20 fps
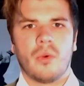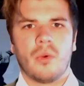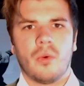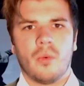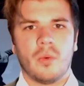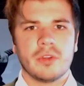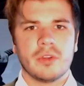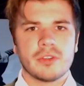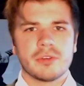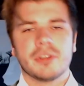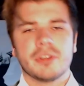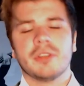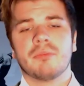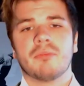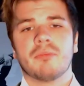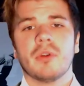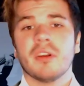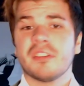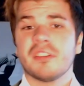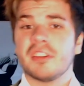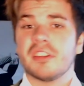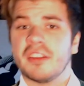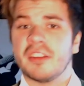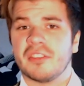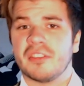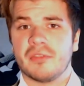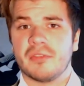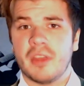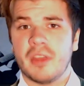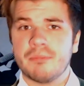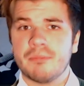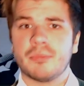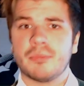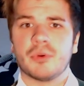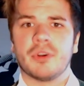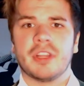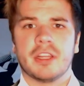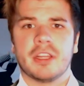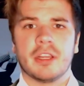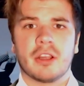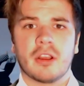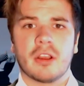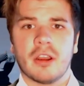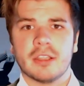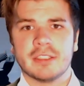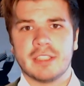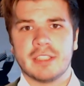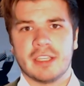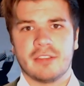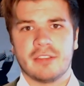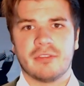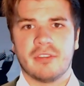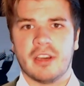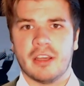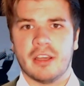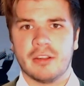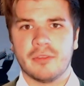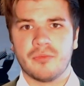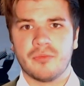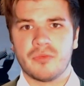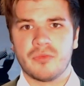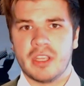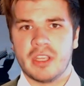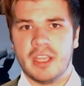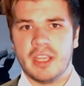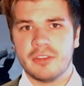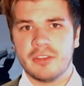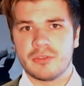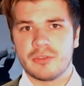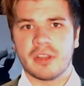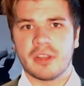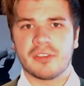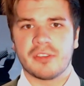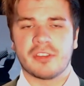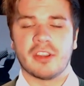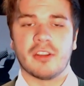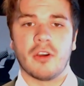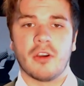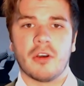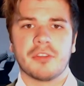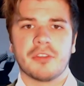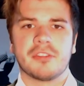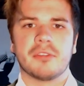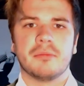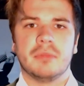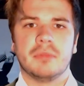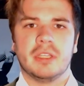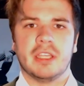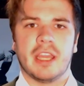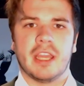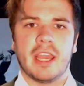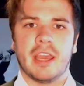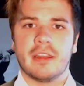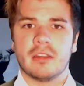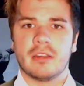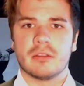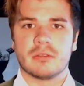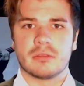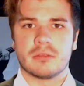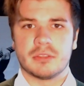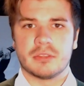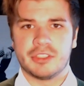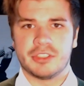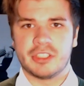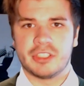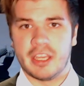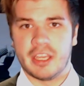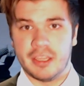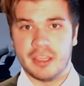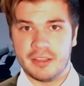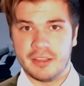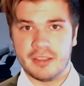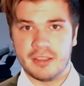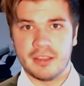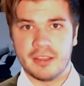When you're in the process of importing a contact file, interests can also be added or assigned.